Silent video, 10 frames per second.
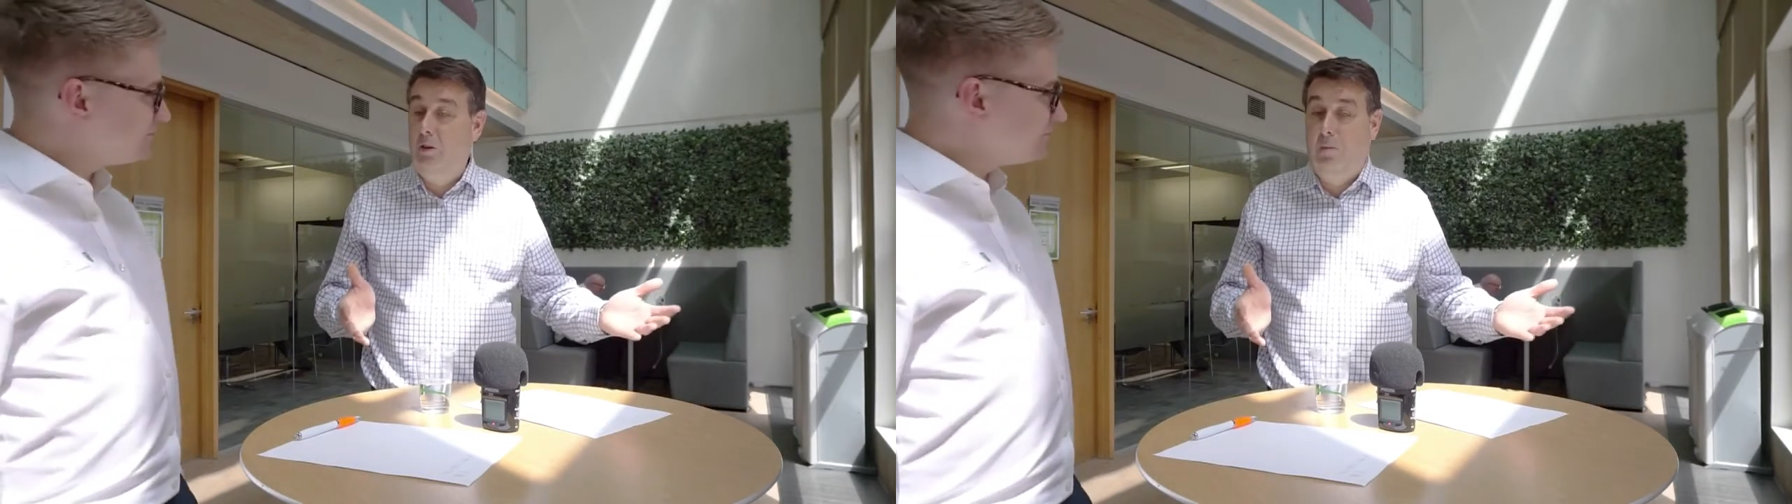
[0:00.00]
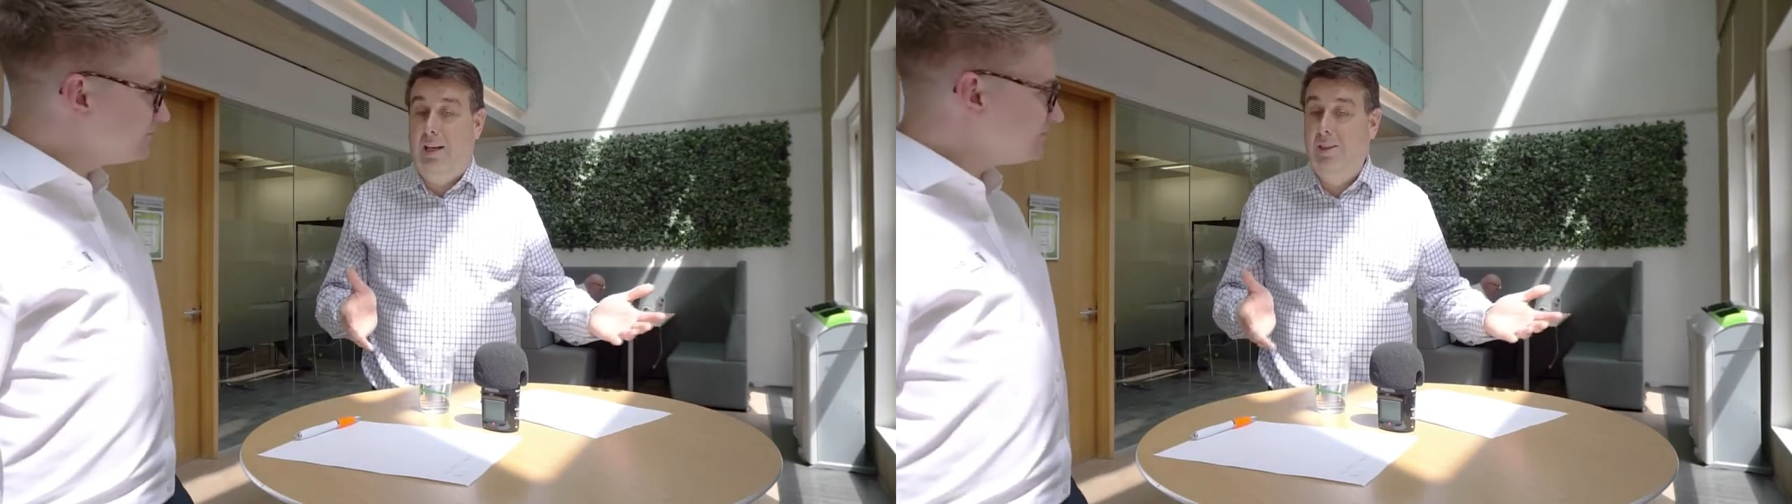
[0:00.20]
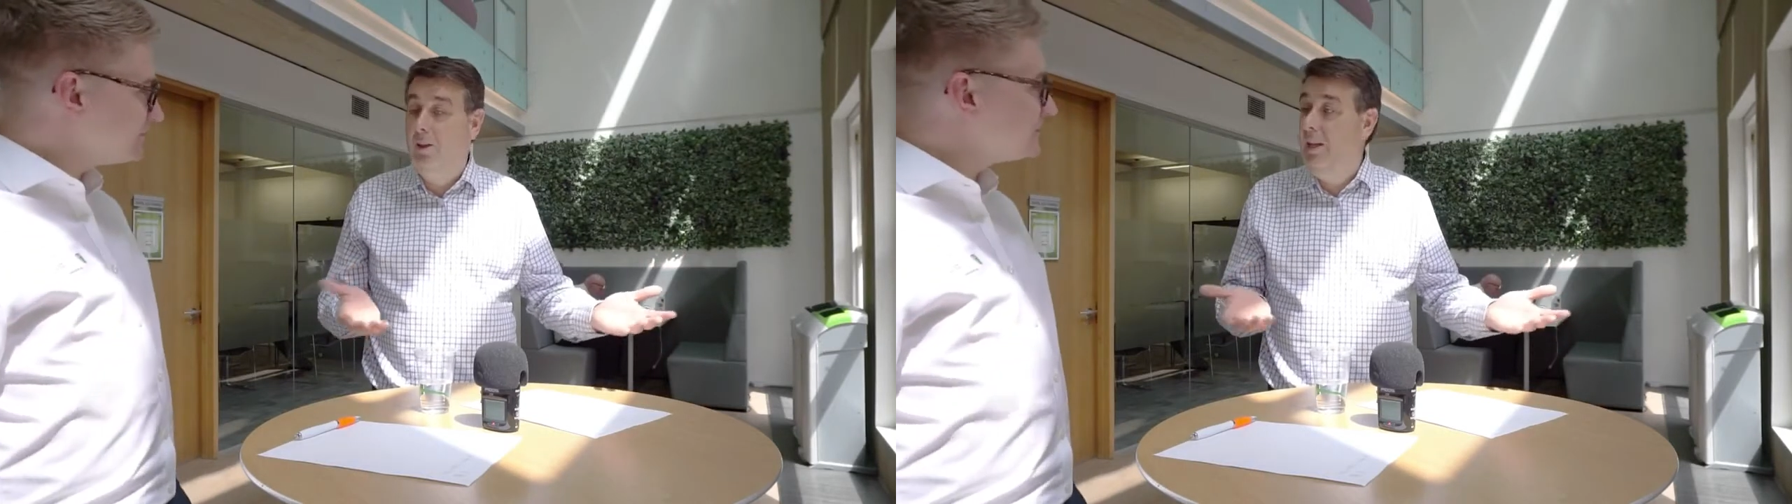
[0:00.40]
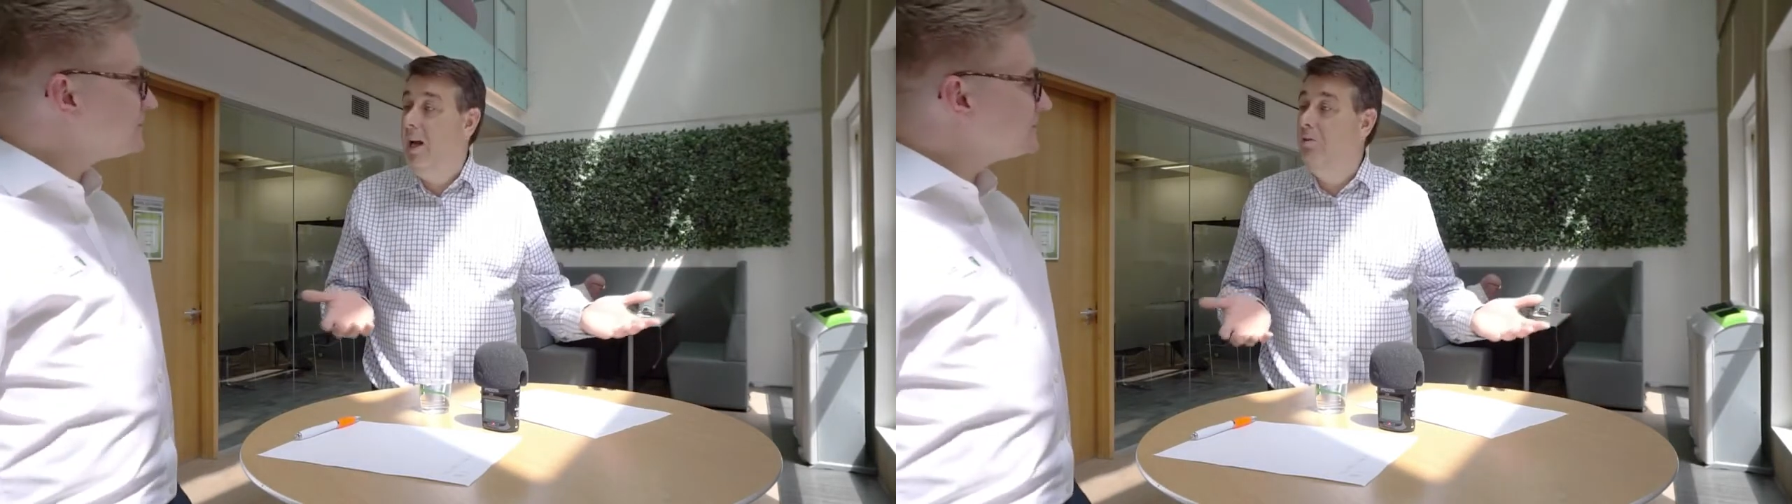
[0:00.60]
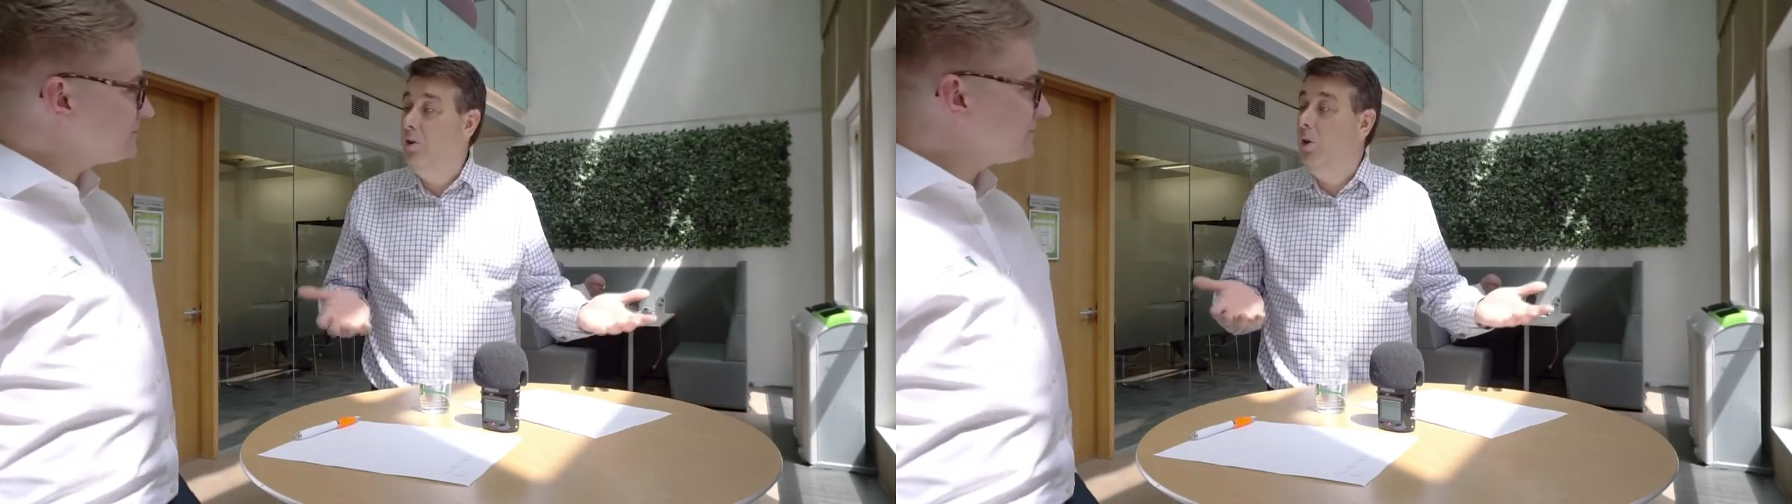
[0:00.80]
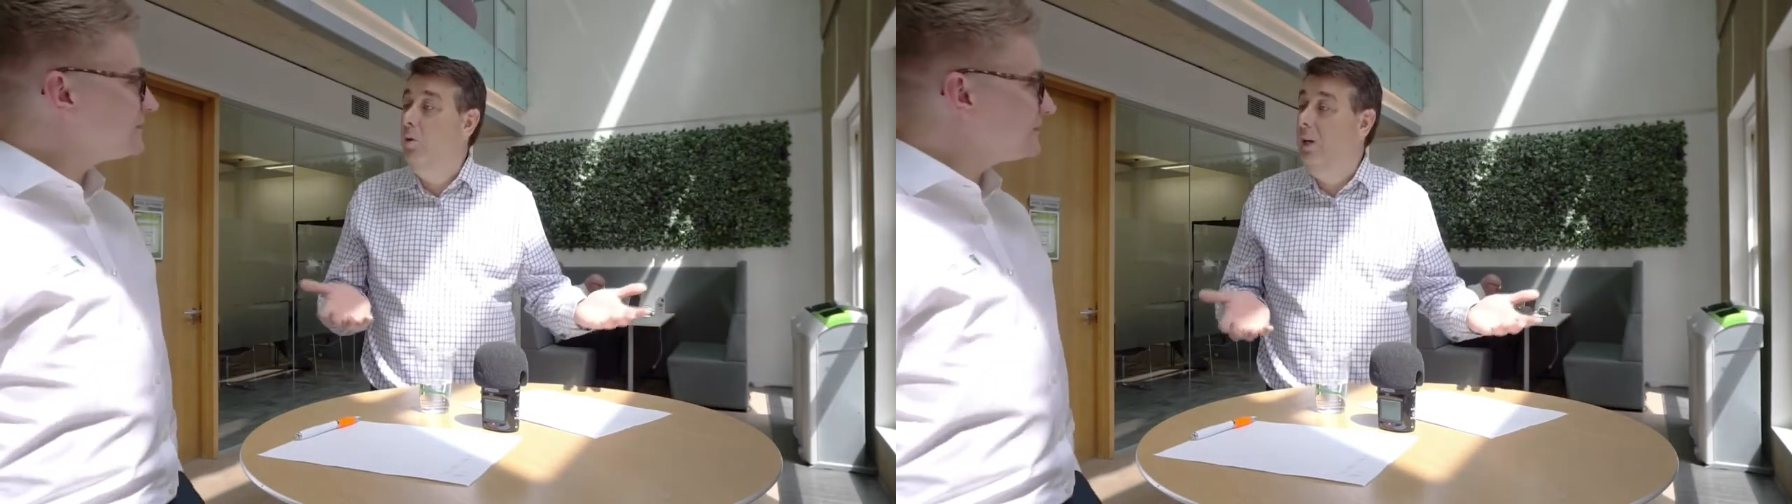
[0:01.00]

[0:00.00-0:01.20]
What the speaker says: you basically only have 2